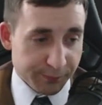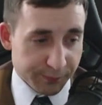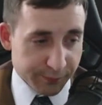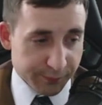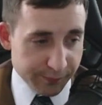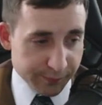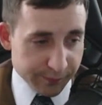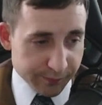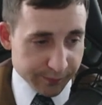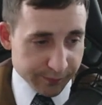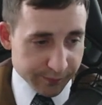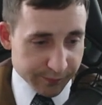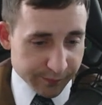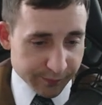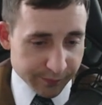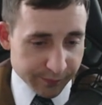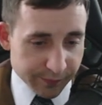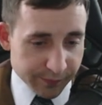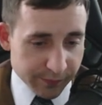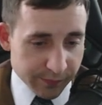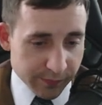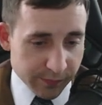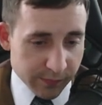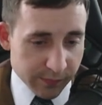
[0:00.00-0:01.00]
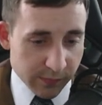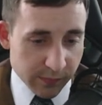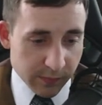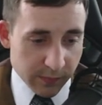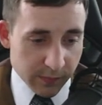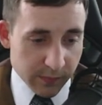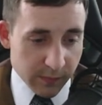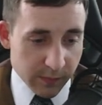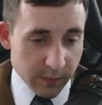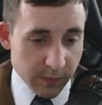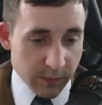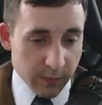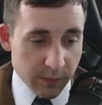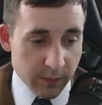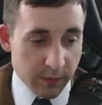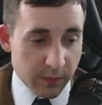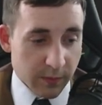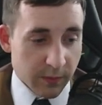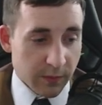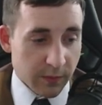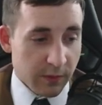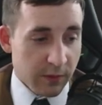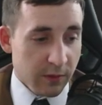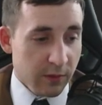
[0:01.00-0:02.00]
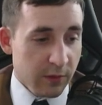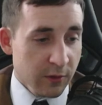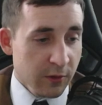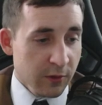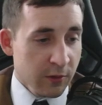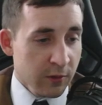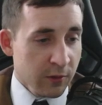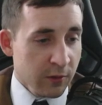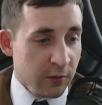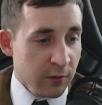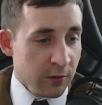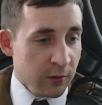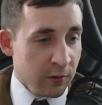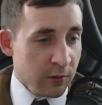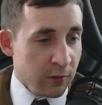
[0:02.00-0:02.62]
No one is speaking in this clip.